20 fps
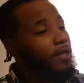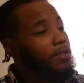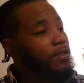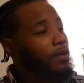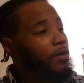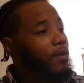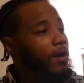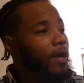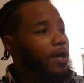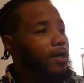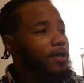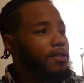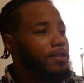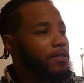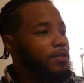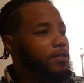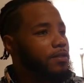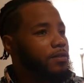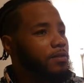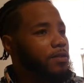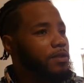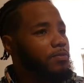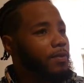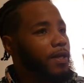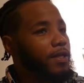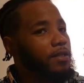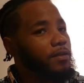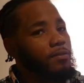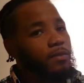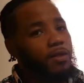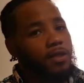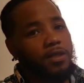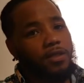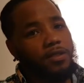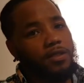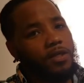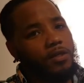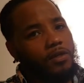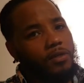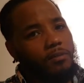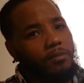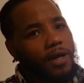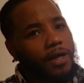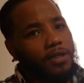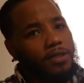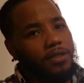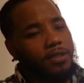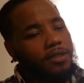So I expect him to continue to box